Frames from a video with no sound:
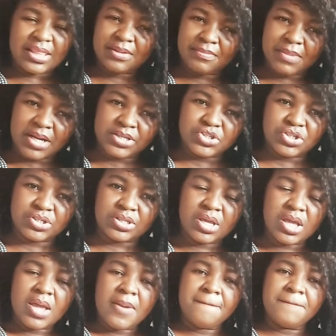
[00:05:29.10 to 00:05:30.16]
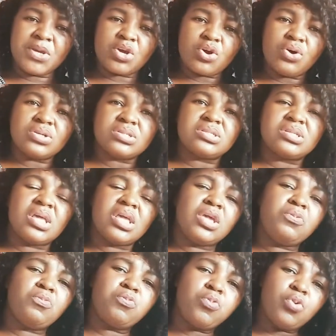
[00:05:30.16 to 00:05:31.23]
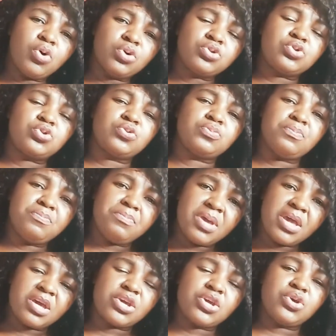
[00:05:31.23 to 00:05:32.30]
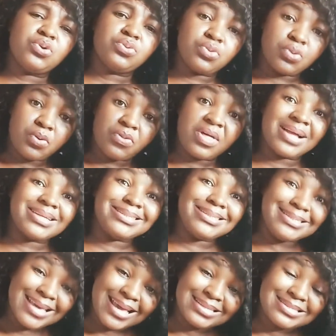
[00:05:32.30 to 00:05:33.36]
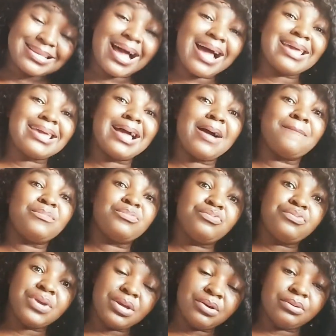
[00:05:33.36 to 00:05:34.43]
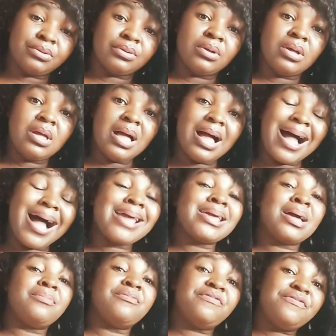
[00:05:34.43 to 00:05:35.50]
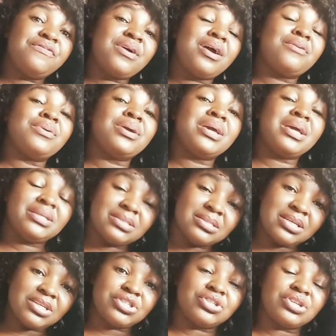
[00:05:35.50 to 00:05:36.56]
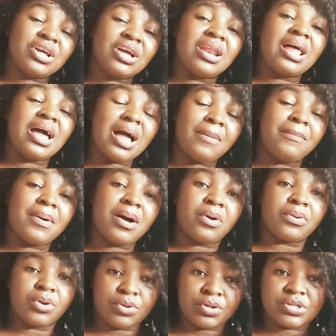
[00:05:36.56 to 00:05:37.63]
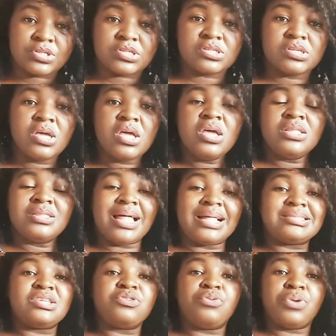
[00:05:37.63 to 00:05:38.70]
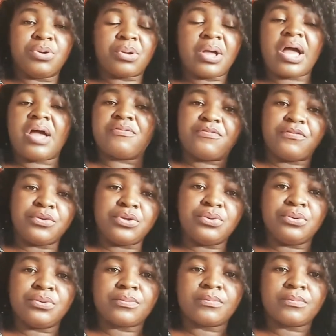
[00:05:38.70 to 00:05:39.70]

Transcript: imagine, because he wants to make you know that, yes, I am real. I am very intentional about us. That's a real guy for you.